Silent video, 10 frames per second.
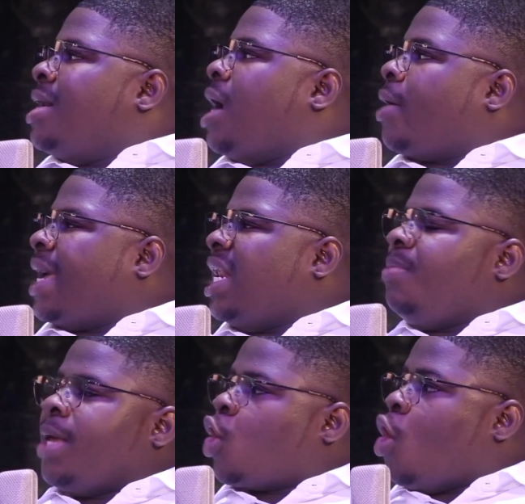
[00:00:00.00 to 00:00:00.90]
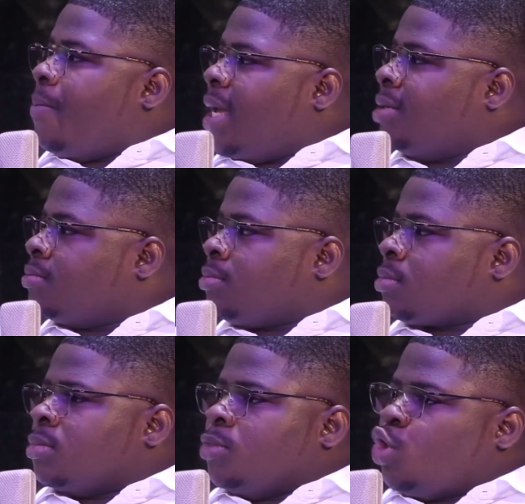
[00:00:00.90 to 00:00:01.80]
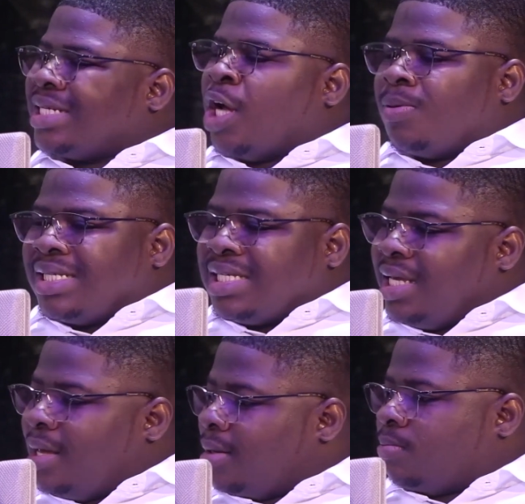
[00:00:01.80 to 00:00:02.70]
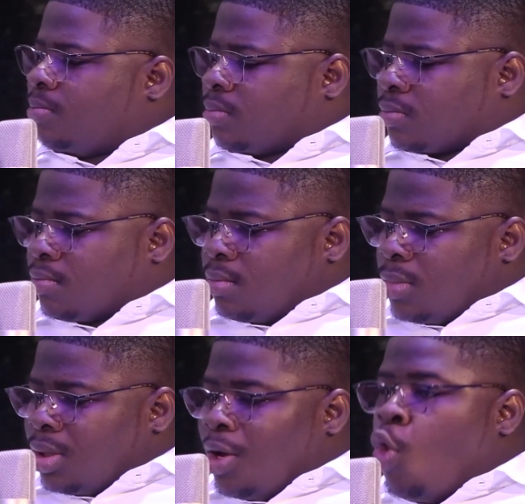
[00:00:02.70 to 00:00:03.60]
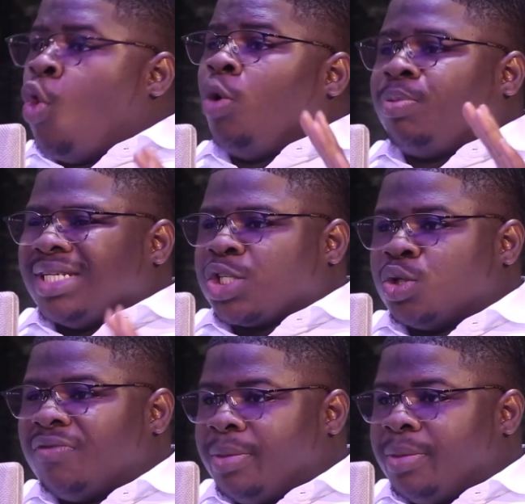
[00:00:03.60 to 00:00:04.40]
Now, KDB coming just helps City hold possession of